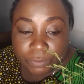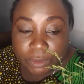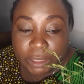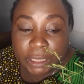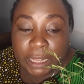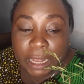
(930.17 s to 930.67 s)

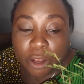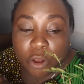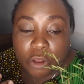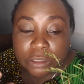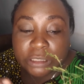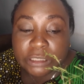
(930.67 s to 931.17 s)
It can
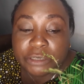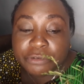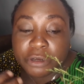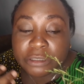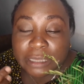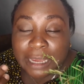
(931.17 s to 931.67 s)
cause
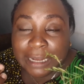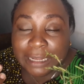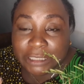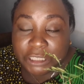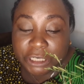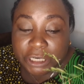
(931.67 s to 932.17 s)
serious
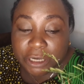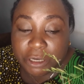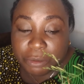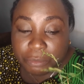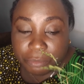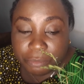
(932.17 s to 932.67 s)
allergic
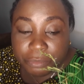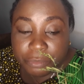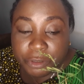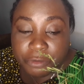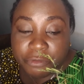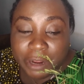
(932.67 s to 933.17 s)

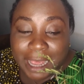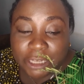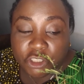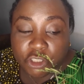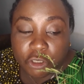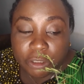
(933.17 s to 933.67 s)

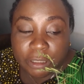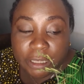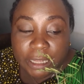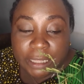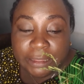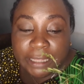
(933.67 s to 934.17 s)
reaction,
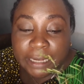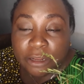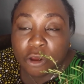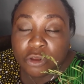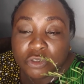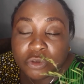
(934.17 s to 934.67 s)
then
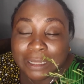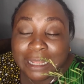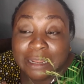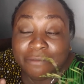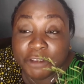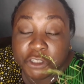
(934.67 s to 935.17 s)
also an
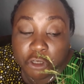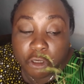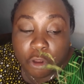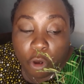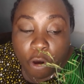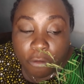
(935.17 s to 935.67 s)
elevation
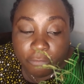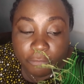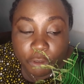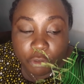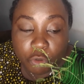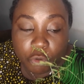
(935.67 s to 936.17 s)
of
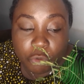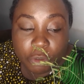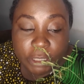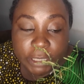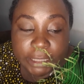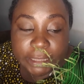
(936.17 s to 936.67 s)

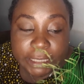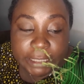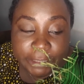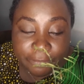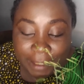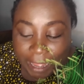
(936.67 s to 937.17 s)
the
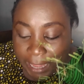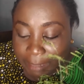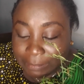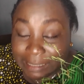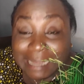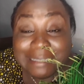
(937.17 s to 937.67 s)
liver
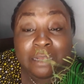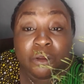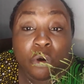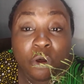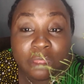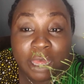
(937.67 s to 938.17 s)
enzymes and
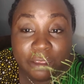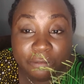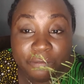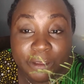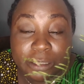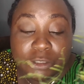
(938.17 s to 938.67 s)
other
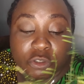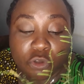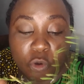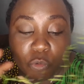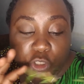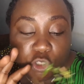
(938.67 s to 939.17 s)
effects. So
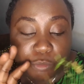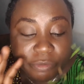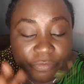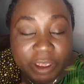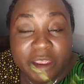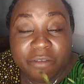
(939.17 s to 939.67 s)
we should be
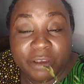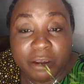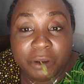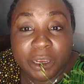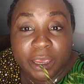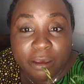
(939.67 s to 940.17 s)
very,
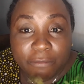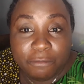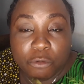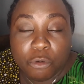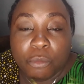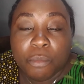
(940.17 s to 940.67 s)
very
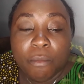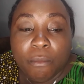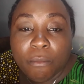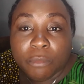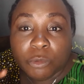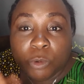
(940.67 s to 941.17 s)
careful
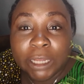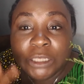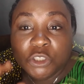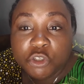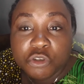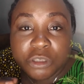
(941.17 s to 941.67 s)

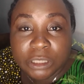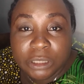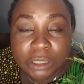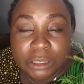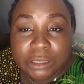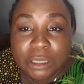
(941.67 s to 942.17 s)
when using
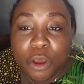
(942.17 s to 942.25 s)
this.